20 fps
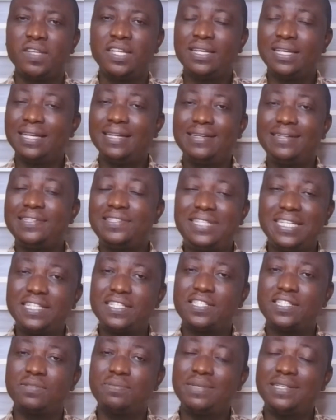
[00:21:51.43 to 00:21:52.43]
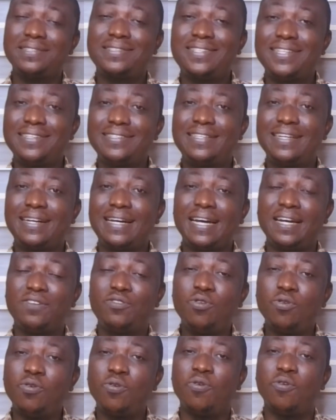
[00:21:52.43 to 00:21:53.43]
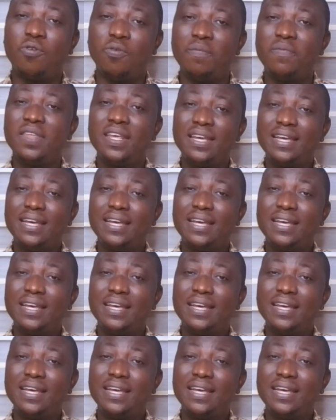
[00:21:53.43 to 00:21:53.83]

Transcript: And this gentleman says that I go home